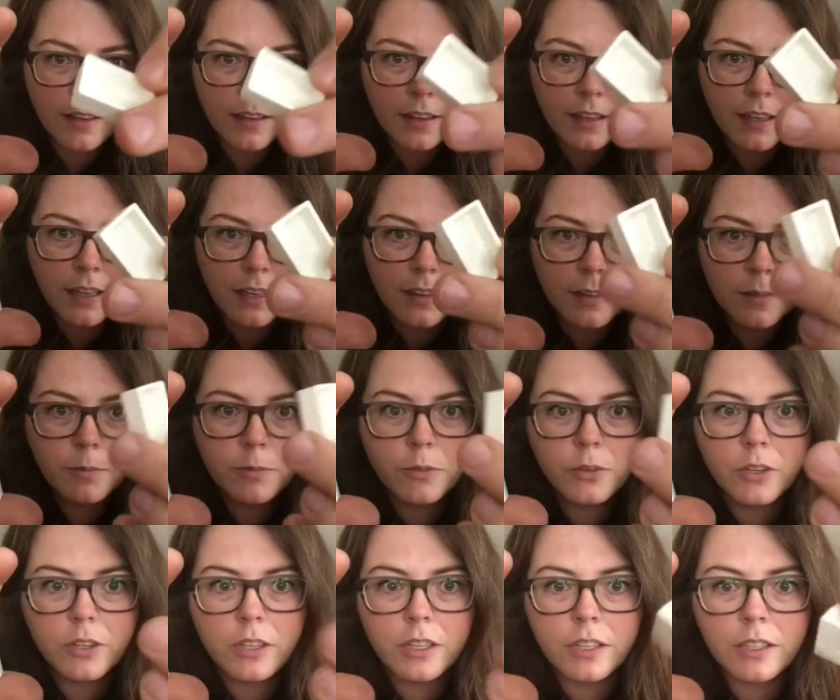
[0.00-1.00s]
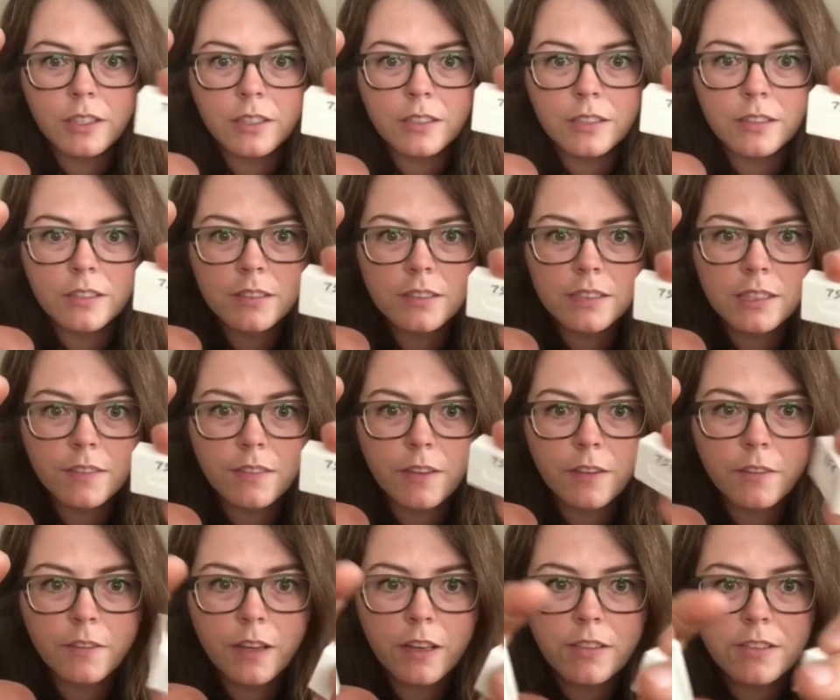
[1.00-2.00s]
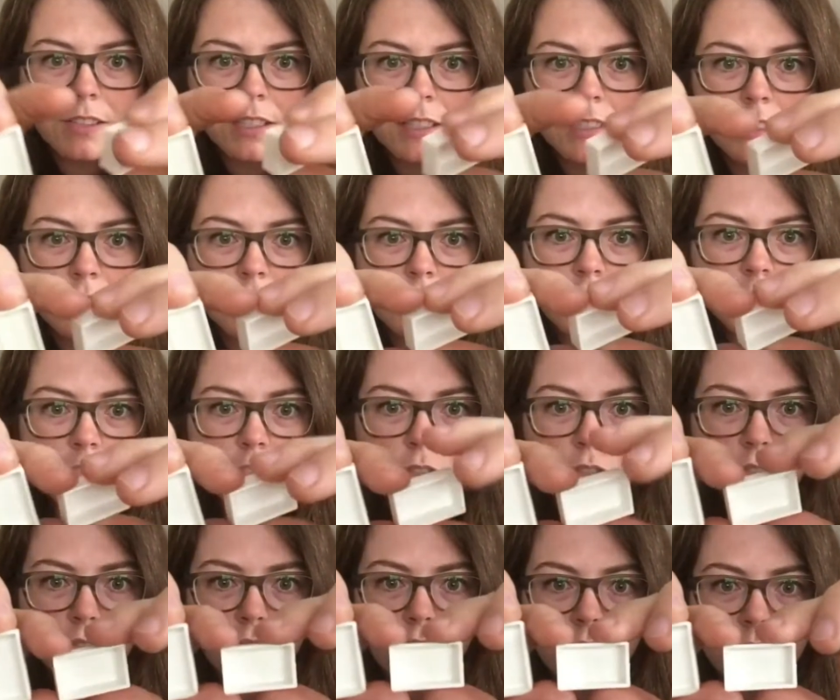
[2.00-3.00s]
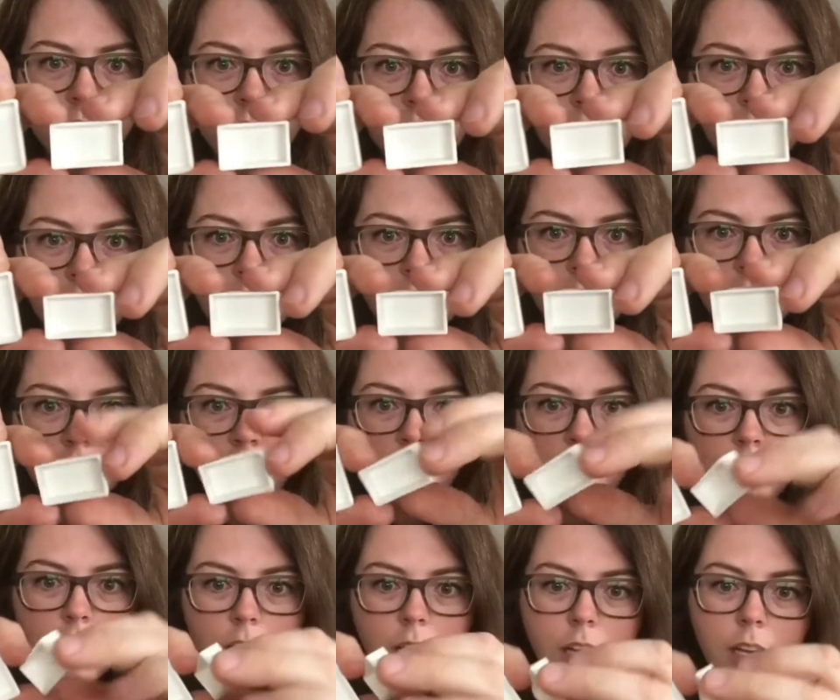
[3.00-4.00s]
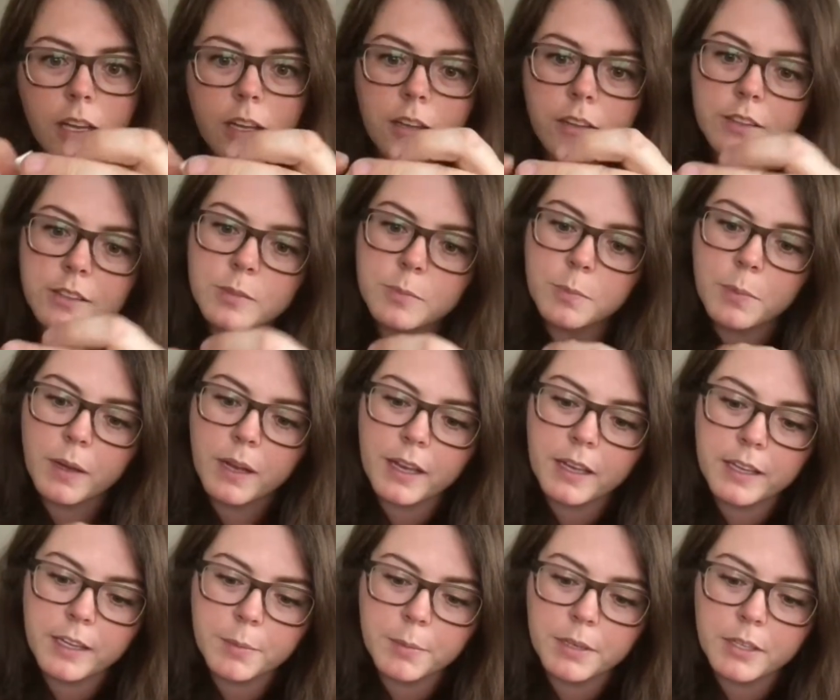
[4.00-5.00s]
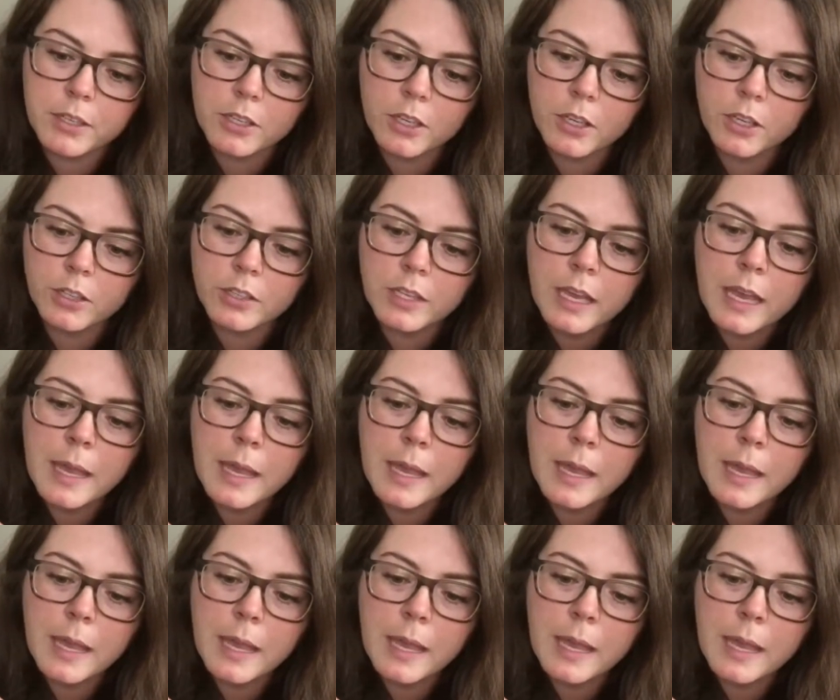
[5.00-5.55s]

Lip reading: I got them for 75 cents each. It's by a company called